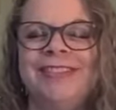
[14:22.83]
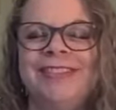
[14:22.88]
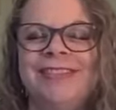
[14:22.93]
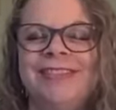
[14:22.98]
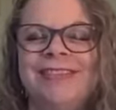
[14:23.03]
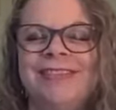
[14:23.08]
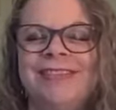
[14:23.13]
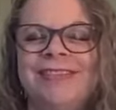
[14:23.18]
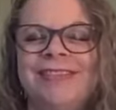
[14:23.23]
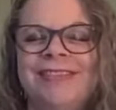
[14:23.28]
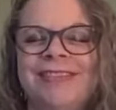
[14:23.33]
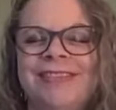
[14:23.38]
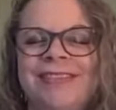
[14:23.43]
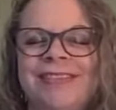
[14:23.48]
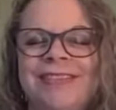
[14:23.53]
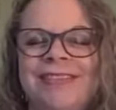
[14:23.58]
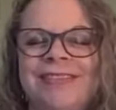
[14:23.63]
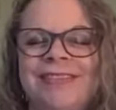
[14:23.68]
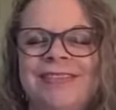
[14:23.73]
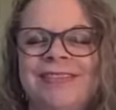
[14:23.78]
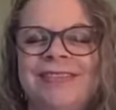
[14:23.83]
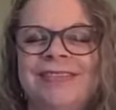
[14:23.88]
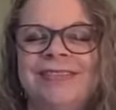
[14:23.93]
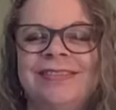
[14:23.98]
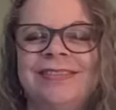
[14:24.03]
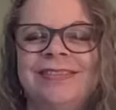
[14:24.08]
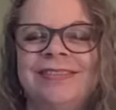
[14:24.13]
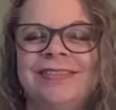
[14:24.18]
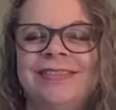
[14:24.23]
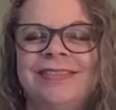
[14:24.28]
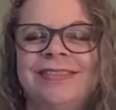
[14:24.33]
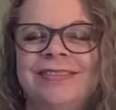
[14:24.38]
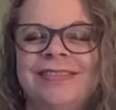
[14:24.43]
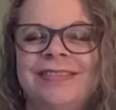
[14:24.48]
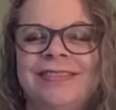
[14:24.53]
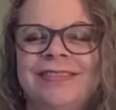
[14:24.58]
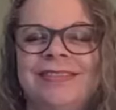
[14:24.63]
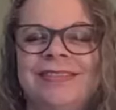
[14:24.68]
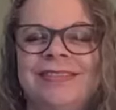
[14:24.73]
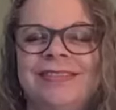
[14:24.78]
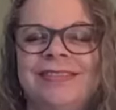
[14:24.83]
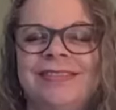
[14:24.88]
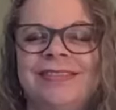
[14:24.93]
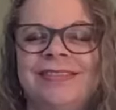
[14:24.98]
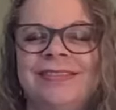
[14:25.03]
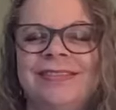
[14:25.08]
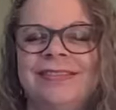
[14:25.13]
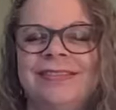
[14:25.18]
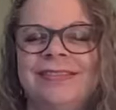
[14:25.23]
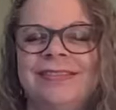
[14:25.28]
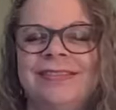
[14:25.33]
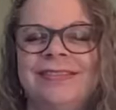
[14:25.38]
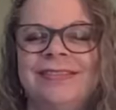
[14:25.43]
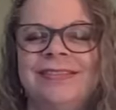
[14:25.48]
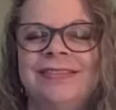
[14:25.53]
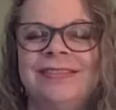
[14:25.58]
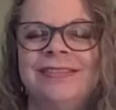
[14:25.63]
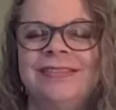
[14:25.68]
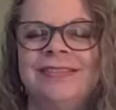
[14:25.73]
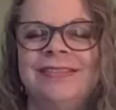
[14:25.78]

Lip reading: Nothing is said.